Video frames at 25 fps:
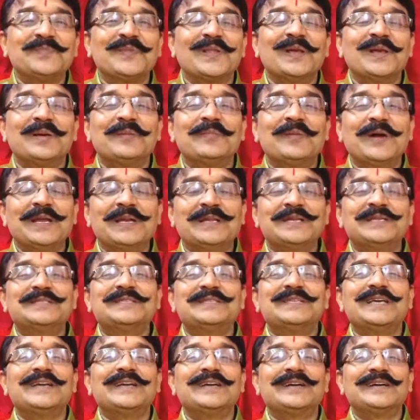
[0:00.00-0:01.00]

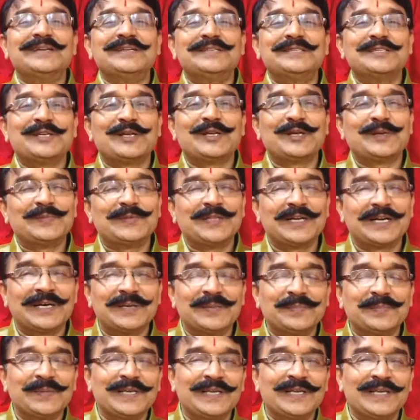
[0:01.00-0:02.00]
financial condition of the
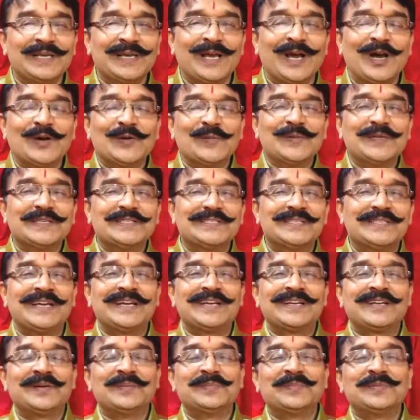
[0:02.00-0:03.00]
company, how much
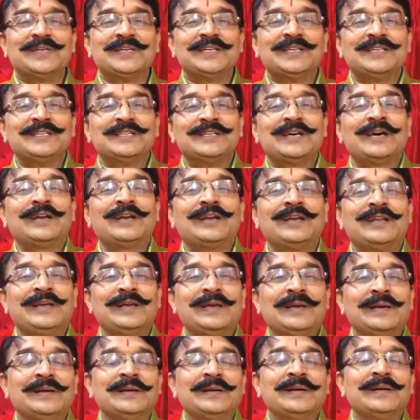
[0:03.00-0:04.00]
that company is
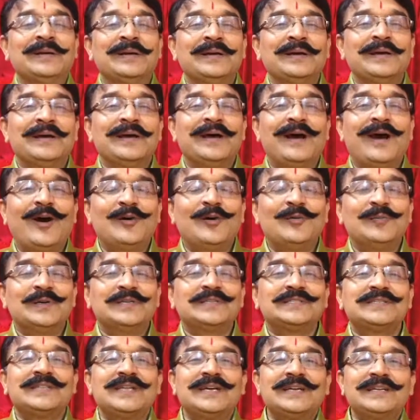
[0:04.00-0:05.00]
earning, how
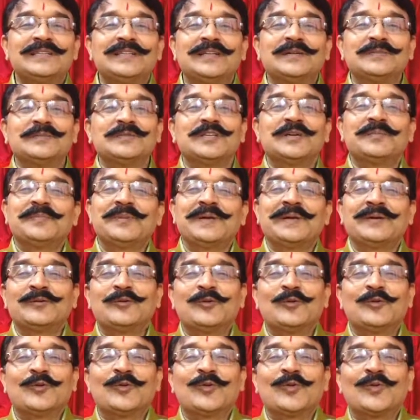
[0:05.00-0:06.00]
much that thumbs up and
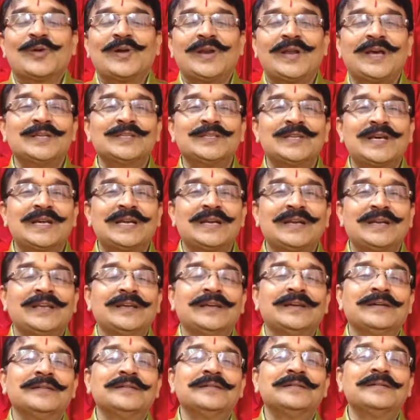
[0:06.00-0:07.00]
Coca-Cola is
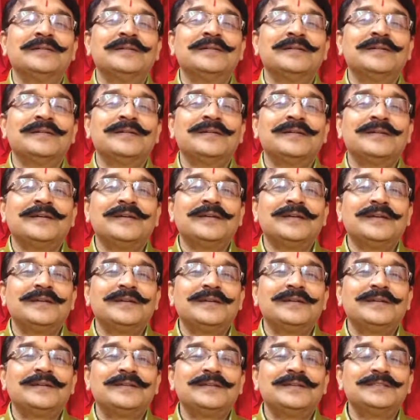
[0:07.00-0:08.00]
earning.
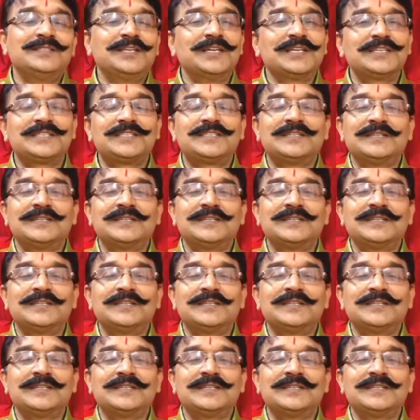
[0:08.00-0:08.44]
Just